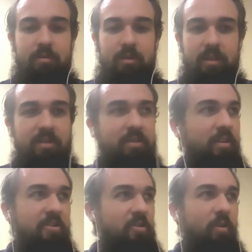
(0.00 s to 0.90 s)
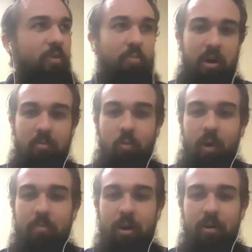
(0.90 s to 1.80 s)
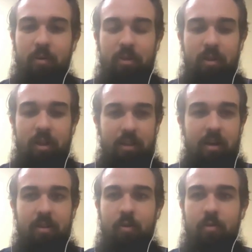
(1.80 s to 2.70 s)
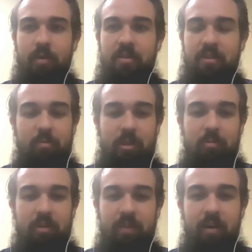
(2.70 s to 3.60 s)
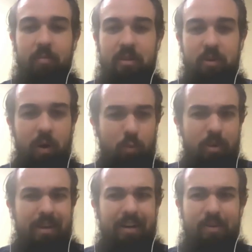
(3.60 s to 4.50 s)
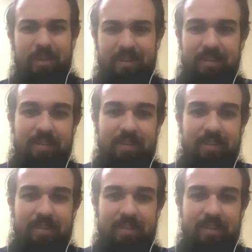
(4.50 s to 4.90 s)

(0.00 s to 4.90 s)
this is going to solve the problem way better with a lot lower risk to me and my family. So why wouldn't I do this?